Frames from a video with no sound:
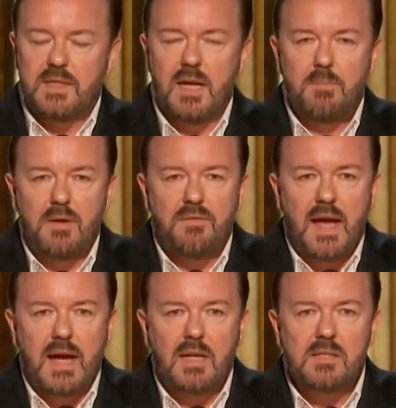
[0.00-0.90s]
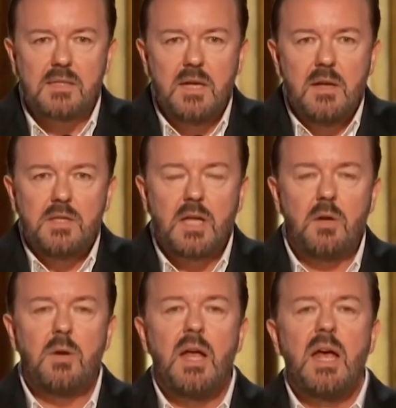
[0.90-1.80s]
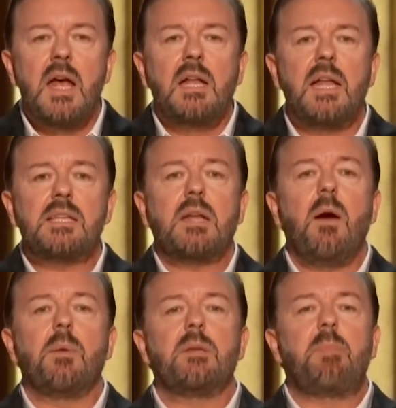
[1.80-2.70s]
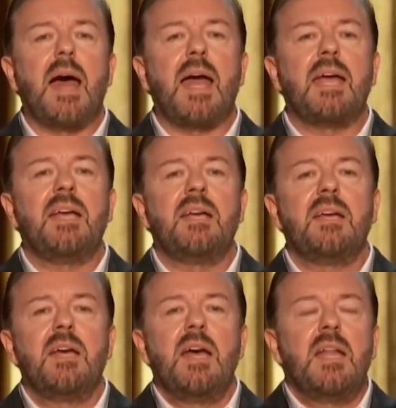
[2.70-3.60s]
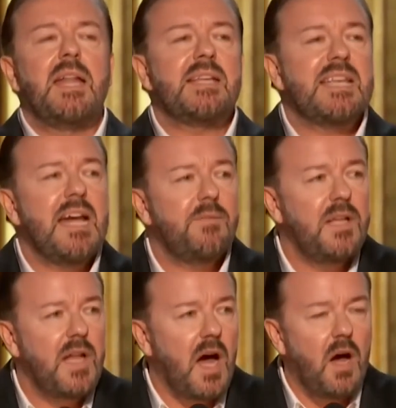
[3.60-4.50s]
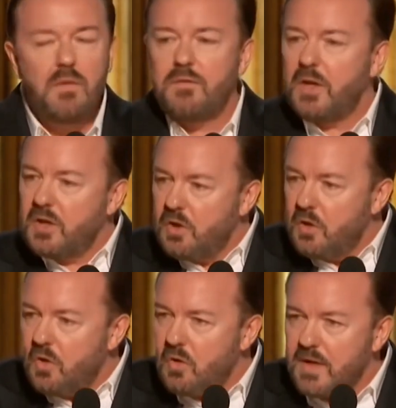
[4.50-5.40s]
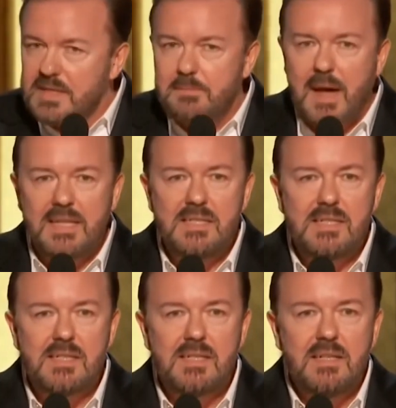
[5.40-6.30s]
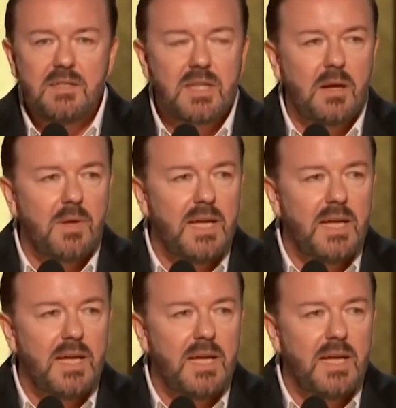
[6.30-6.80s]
this gig by fax. So let's go out with a bang. Let's have a laugh at your expense, shall